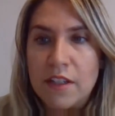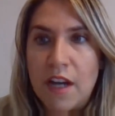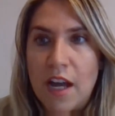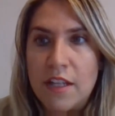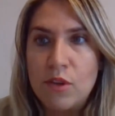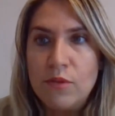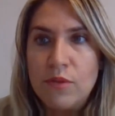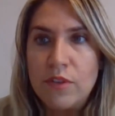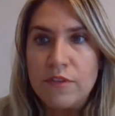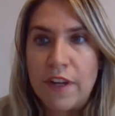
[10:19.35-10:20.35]
kinds
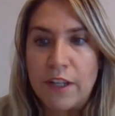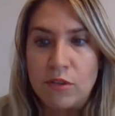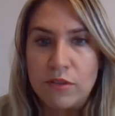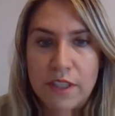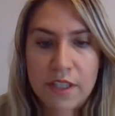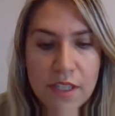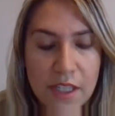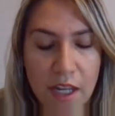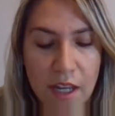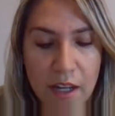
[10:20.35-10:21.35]
of faculties.
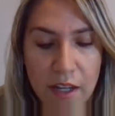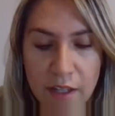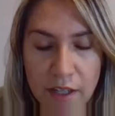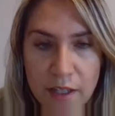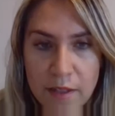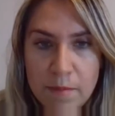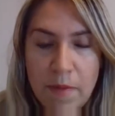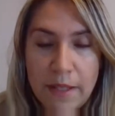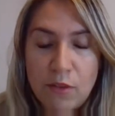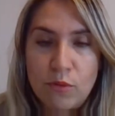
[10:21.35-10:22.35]

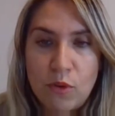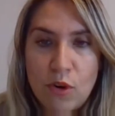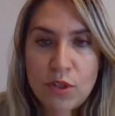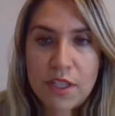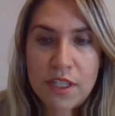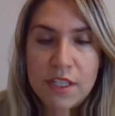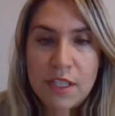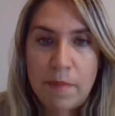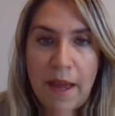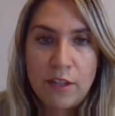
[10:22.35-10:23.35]
But of course, these
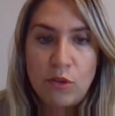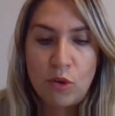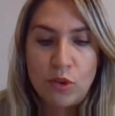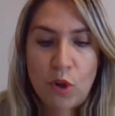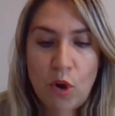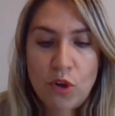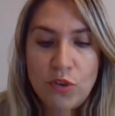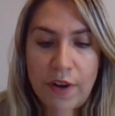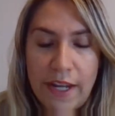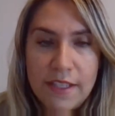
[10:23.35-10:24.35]
depend on your
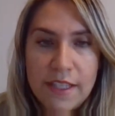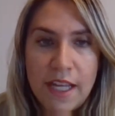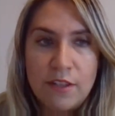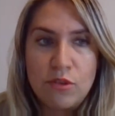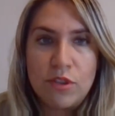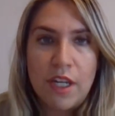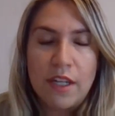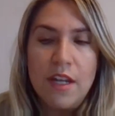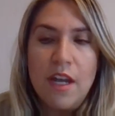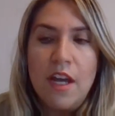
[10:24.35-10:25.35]
grades, and you
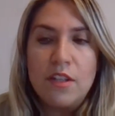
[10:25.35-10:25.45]
can